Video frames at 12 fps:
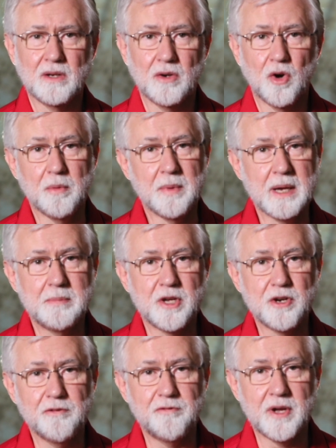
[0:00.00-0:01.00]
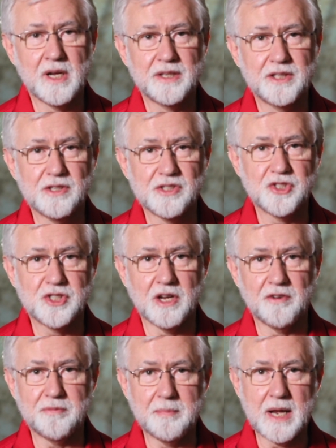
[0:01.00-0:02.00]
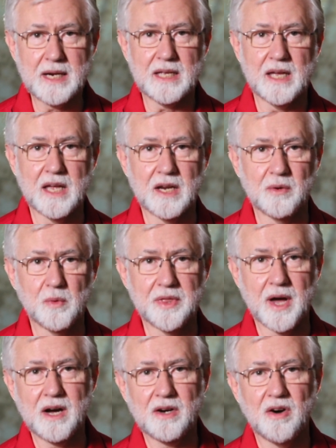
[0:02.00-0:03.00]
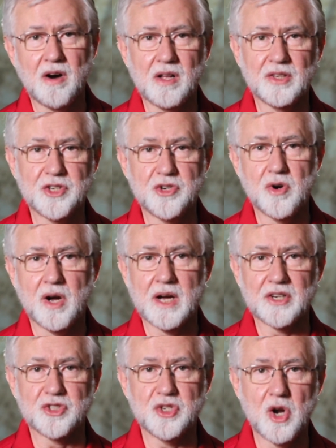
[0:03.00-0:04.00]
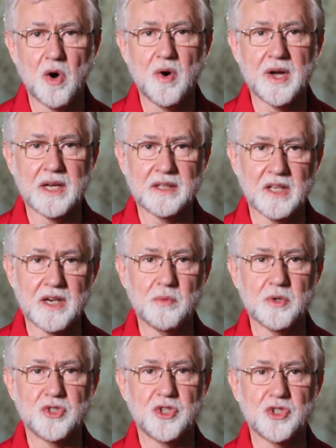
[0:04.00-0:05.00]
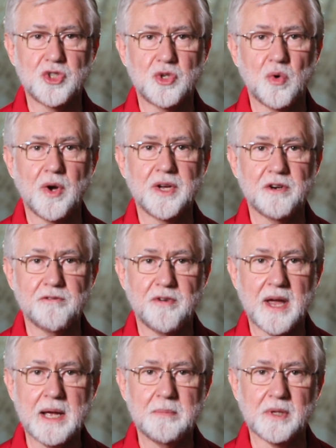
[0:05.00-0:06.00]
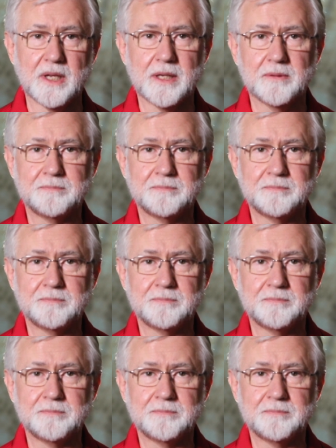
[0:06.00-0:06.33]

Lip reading: Or maybe your failure is self-medicating with alcohol and drugs, knowing that it was destroying your family.